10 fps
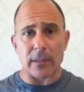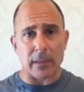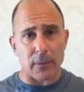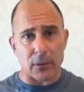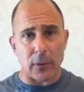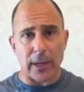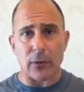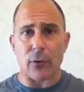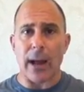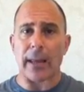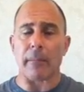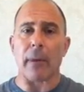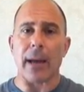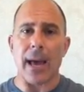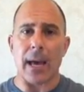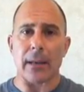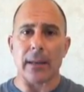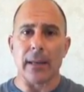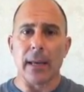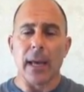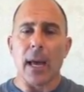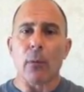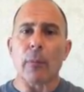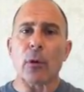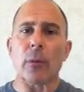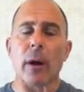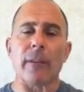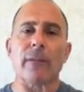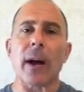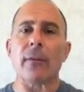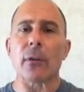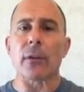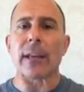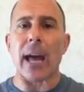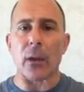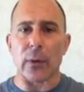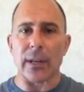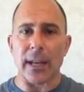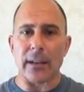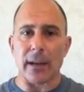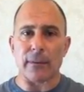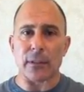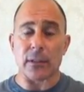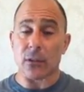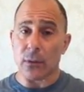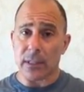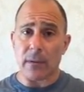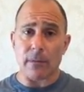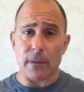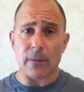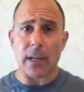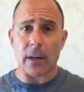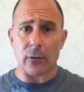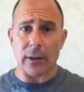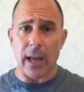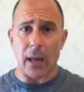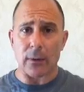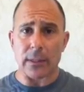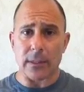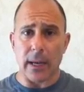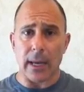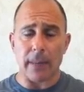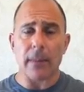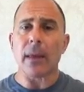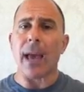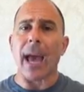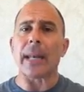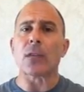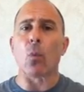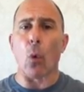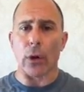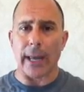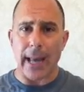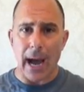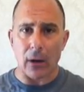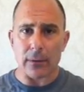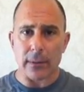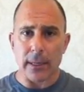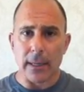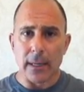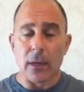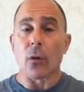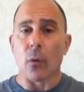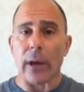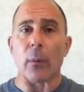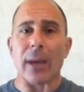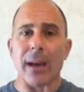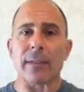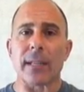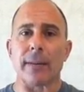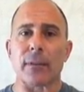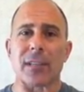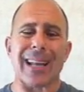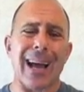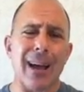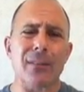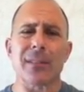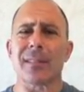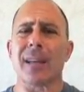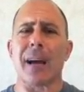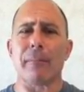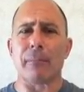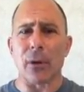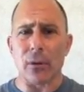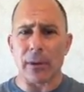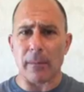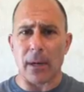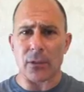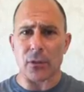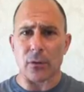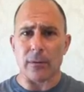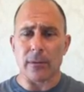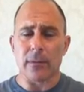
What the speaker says: it simple so I can track it in my head. We put him on a 500 calorie a day deficit, so he's eating 1,500 calories a day, and he's working out. Great, we have a deficit. How is this guy building muscle?